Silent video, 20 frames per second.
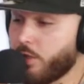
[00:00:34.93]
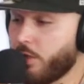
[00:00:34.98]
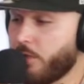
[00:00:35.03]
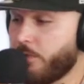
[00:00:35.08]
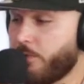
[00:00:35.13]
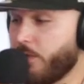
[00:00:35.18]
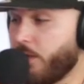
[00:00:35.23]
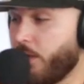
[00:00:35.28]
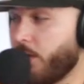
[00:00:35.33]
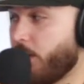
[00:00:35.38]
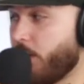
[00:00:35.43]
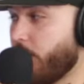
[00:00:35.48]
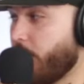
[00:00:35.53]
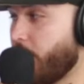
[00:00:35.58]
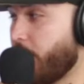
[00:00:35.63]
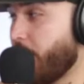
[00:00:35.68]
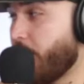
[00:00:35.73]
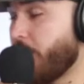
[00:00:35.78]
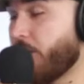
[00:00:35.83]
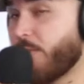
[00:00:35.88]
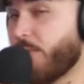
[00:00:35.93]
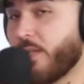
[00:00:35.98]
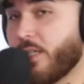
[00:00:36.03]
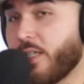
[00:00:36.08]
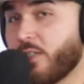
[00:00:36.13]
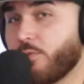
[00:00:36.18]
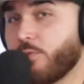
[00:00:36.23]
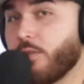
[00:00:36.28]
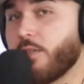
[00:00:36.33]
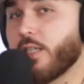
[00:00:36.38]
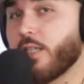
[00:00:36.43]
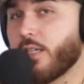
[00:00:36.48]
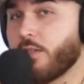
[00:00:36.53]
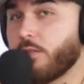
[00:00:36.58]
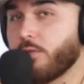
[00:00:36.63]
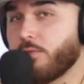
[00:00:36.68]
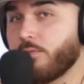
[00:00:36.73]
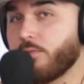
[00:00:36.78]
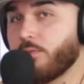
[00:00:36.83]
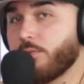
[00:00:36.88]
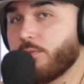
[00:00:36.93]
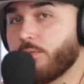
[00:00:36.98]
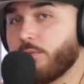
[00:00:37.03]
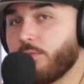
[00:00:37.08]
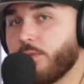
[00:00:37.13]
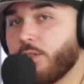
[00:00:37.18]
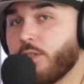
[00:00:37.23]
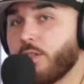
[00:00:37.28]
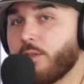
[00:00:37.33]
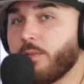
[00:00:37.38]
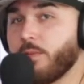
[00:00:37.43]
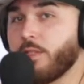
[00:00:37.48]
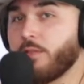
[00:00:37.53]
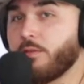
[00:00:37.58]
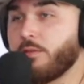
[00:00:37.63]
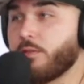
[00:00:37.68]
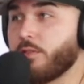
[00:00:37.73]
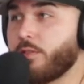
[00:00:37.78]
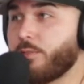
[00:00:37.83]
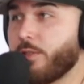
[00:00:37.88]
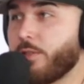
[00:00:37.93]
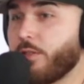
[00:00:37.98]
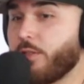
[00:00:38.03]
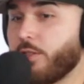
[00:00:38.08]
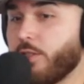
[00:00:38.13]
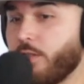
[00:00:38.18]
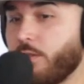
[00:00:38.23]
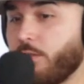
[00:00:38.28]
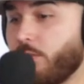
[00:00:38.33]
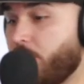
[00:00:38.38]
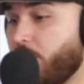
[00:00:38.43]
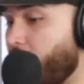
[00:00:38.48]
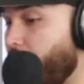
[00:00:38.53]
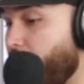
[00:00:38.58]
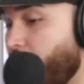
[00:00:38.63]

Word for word: good, feeling good. It's been nice weather out. You know what yeah. I mean? It's been good.